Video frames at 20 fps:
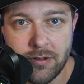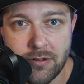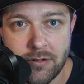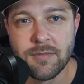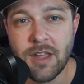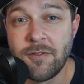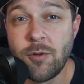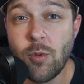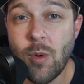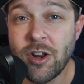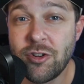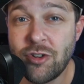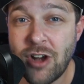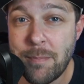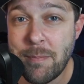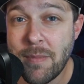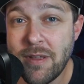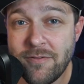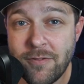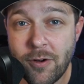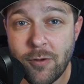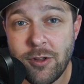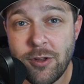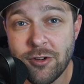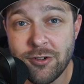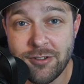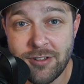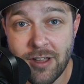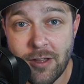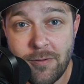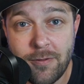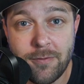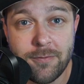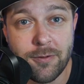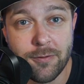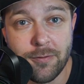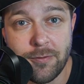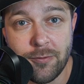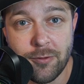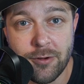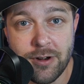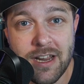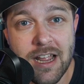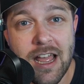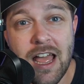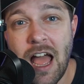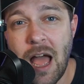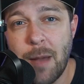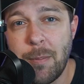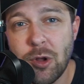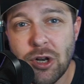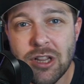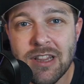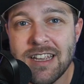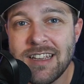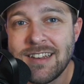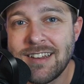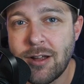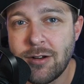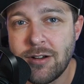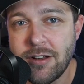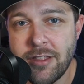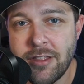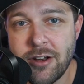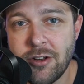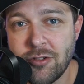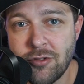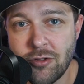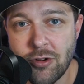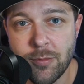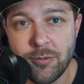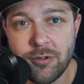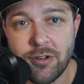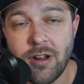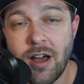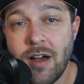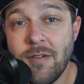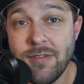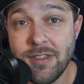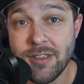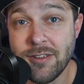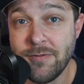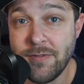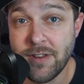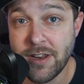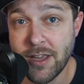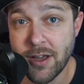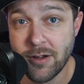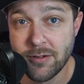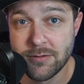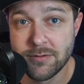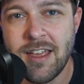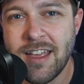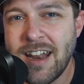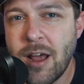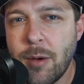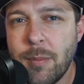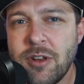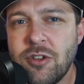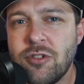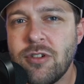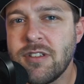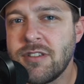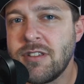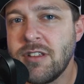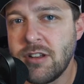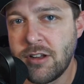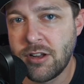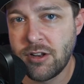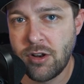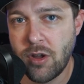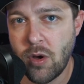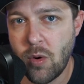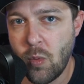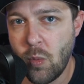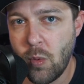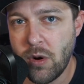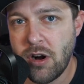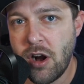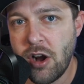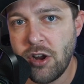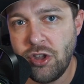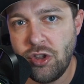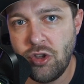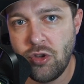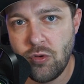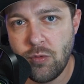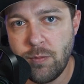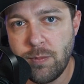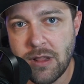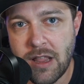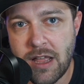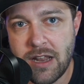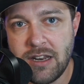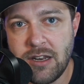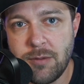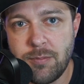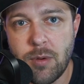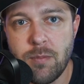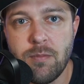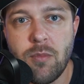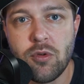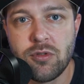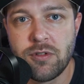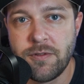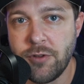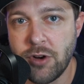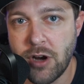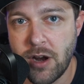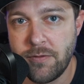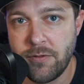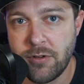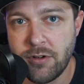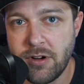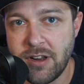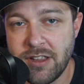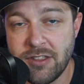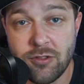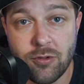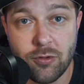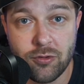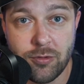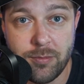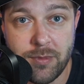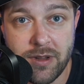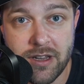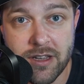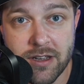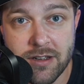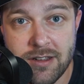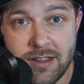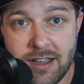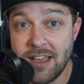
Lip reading: Now, if you want to try Minvo yourself for free, I put a link down in the description of this video. And I'm interested to know, where are you planning to put most of your effort in social media?